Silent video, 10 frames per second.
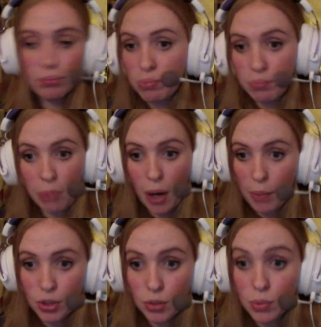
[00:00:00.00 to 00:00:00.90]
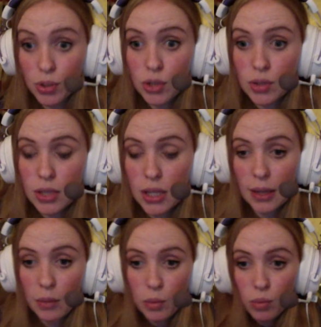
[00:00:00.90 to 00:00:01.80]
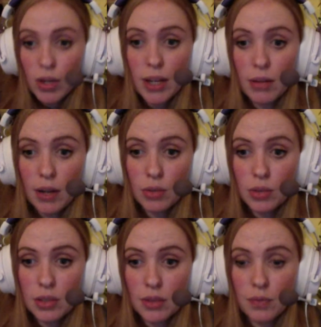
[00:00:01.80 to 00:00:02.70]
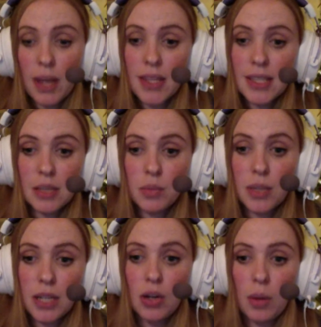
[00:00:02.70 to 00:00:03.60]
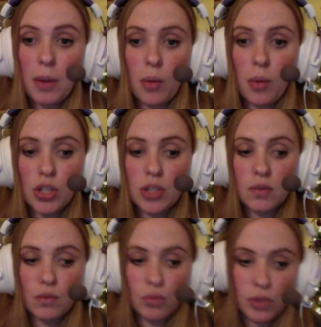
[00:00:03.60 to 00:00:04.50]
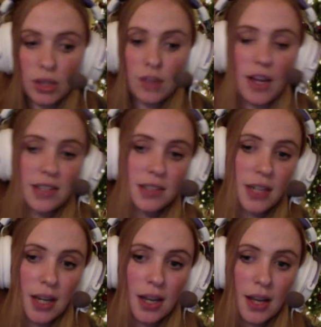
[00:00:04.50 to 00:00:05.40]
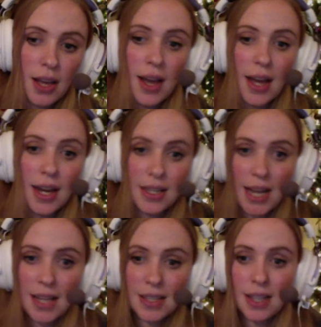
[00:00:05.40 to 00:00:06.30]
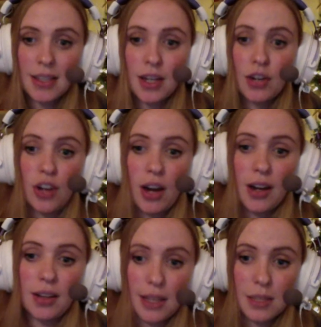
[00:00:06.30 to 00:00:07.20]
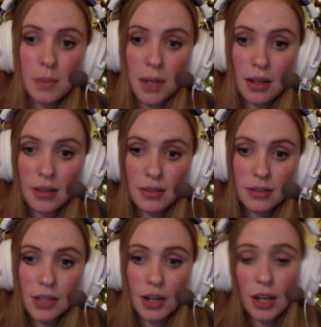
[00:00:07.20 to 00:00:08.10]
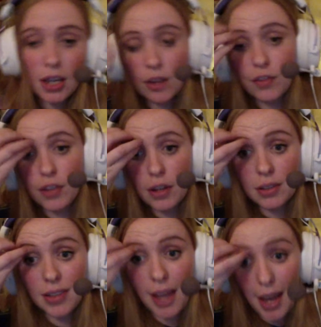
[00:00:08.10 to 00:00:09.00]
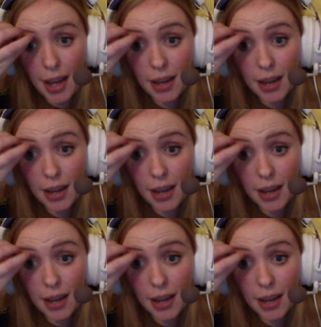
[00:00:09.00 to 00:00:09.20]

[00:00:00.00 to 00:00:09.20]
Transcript: I presume producing, like, running around doing stuff behind the scenes that we didn't know about, which is really fascinating. And as Dan said, they are not a Let's Play. They're here for the hang.